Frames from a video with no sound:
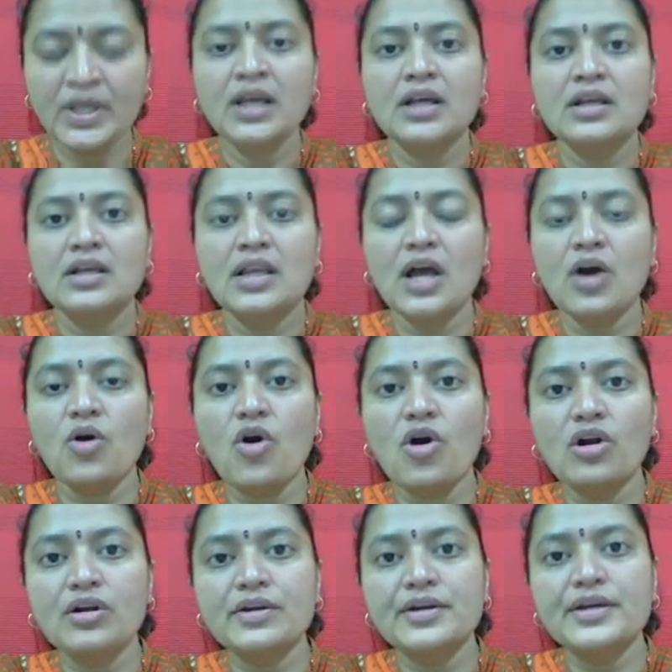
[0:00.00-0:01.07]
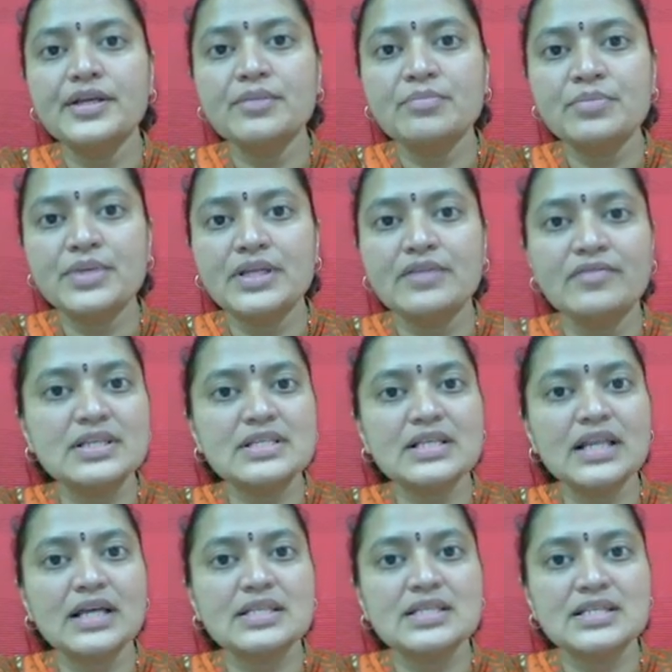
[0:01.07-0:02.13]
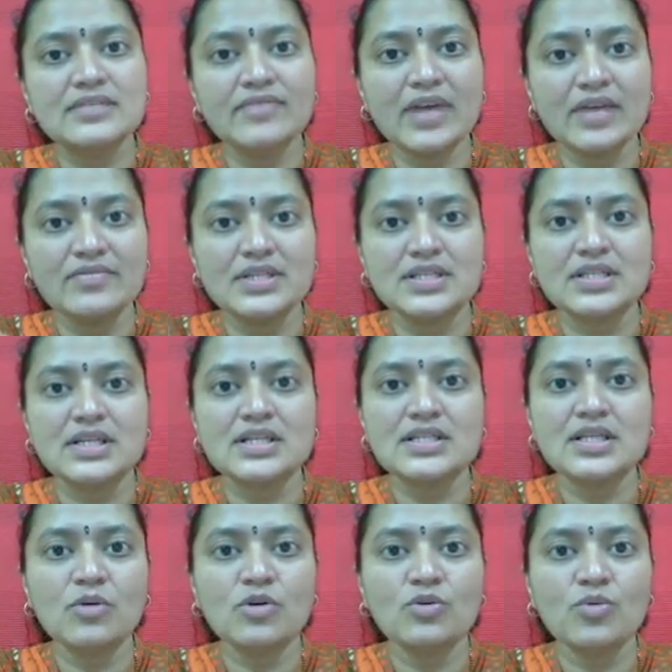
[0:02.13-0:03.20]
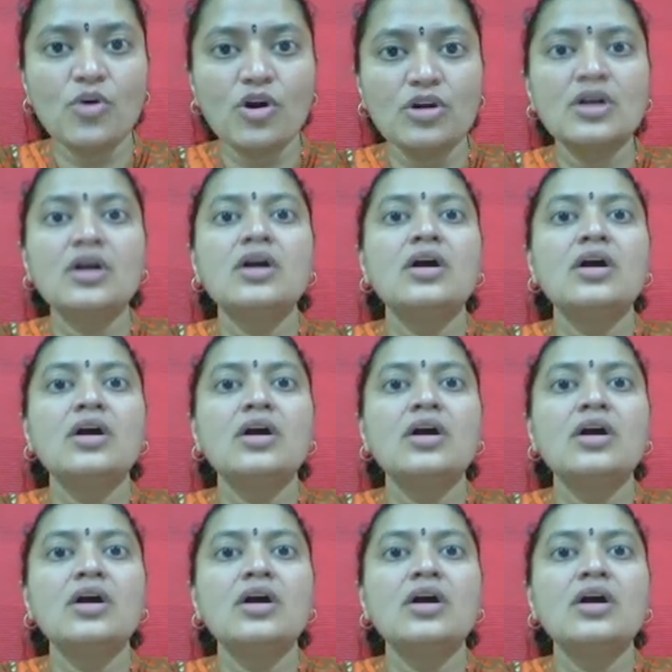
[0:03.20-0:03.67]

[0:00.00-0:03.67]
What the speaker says: Now already in previous classes we have discussed about what